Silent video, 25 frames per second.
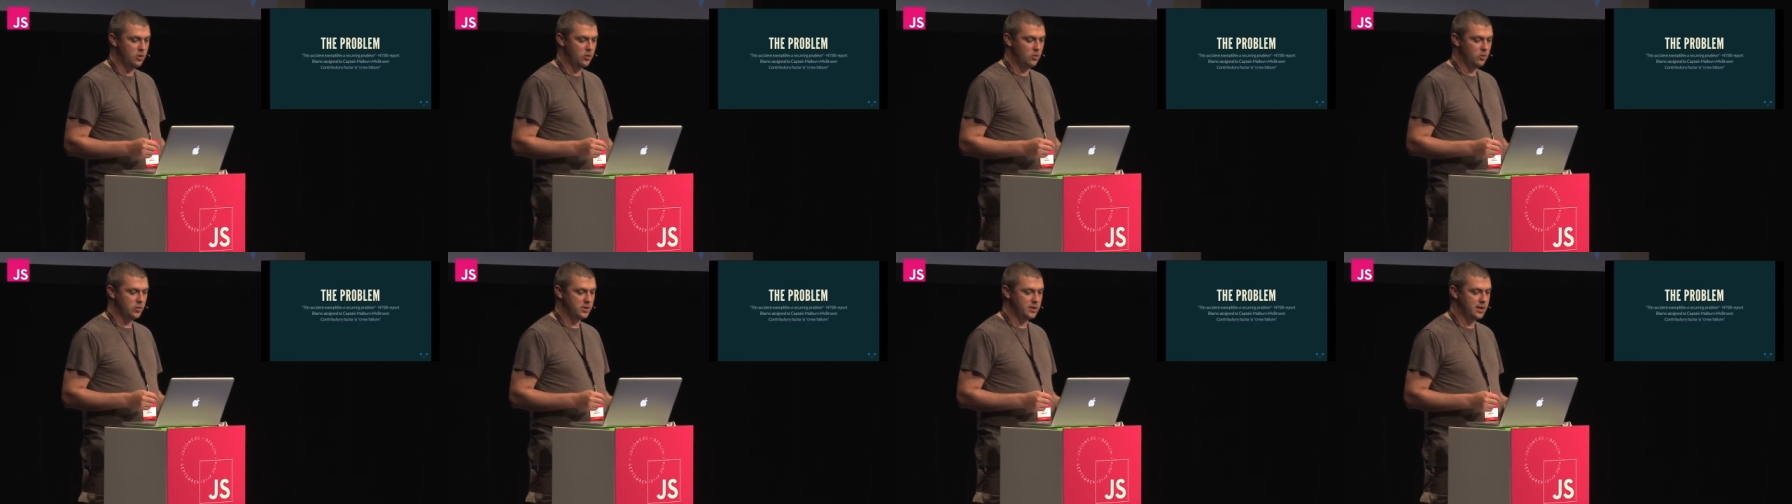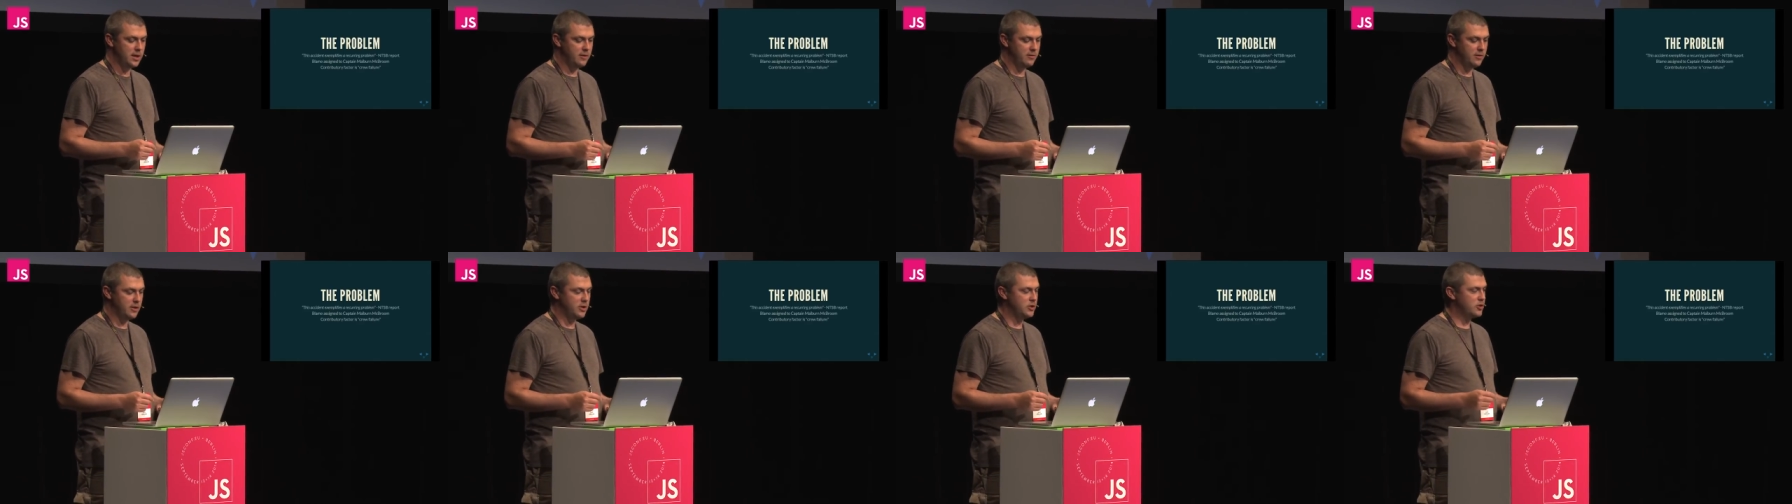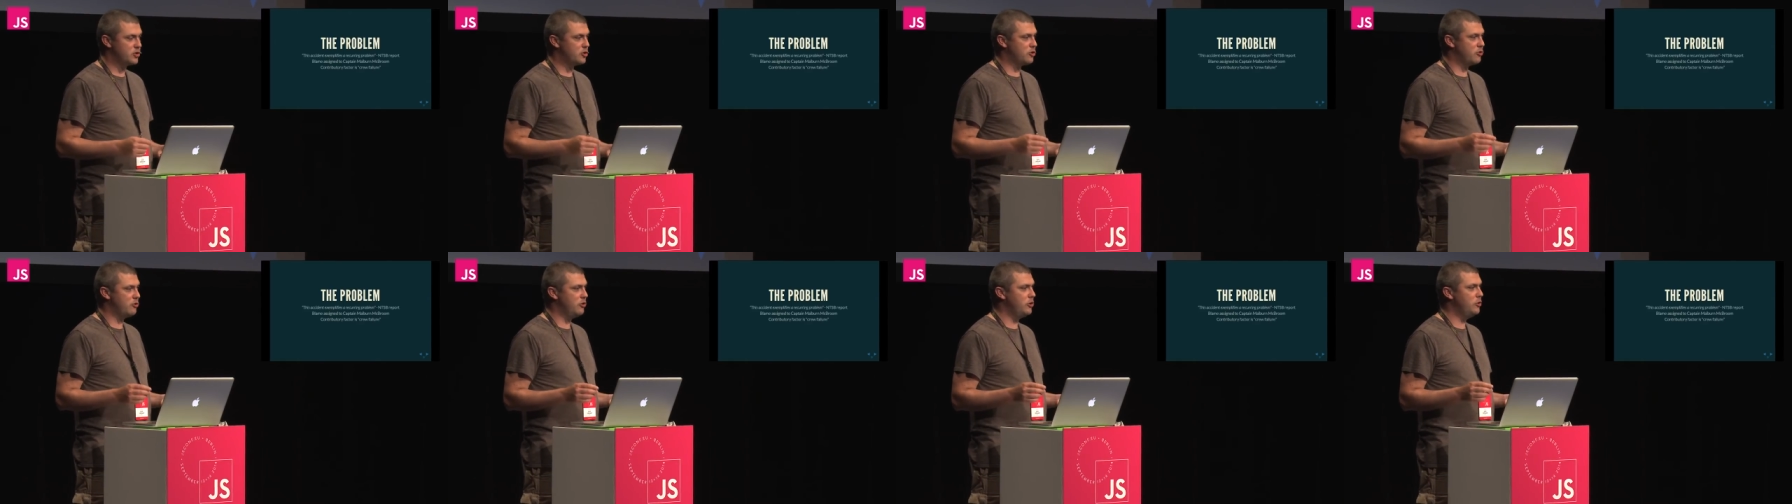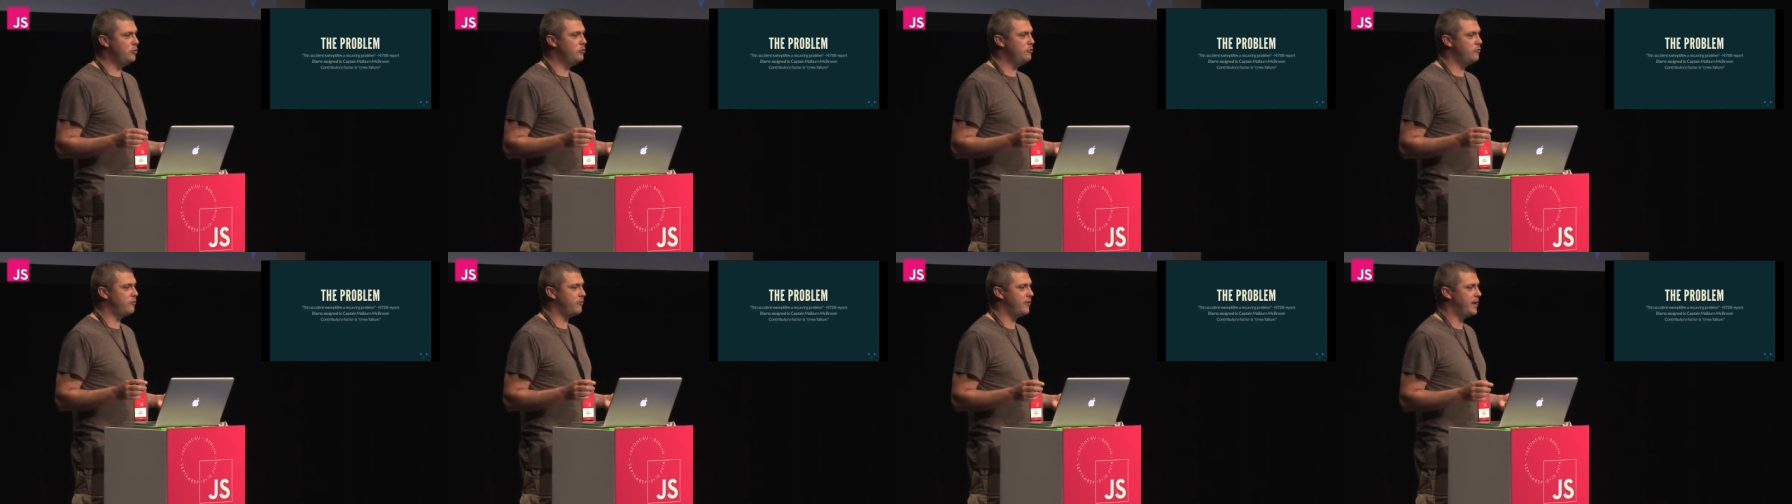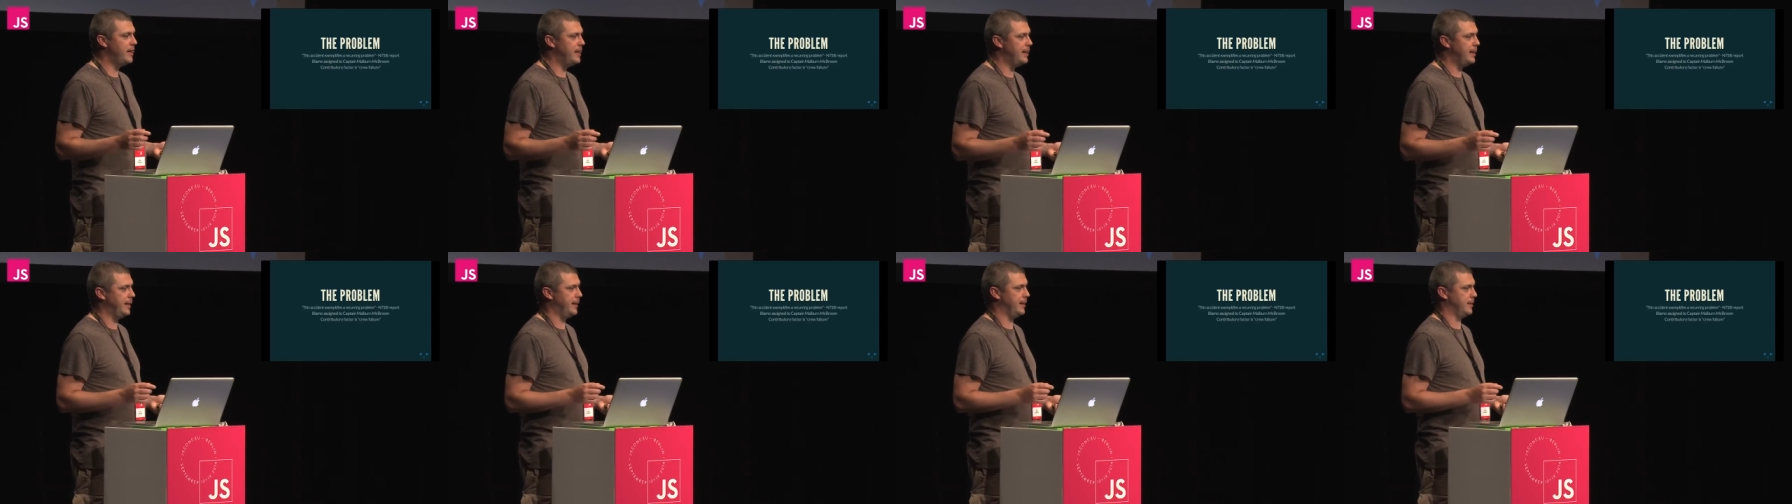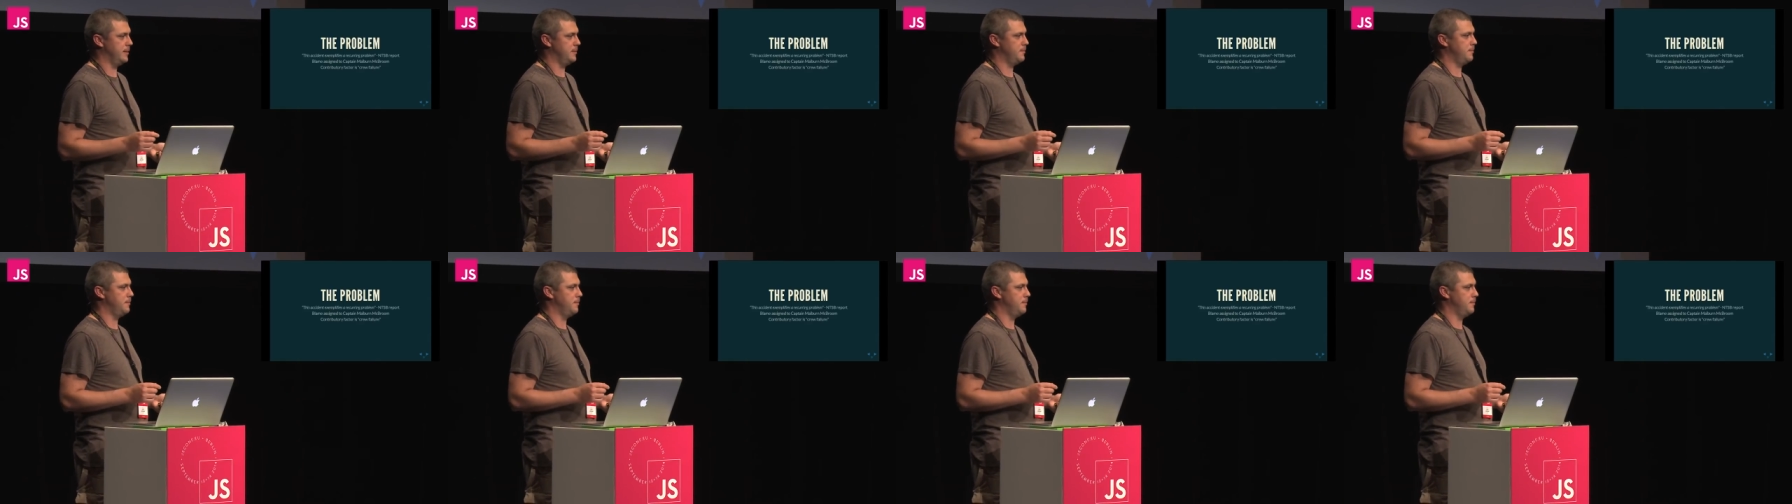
was given as crew failure.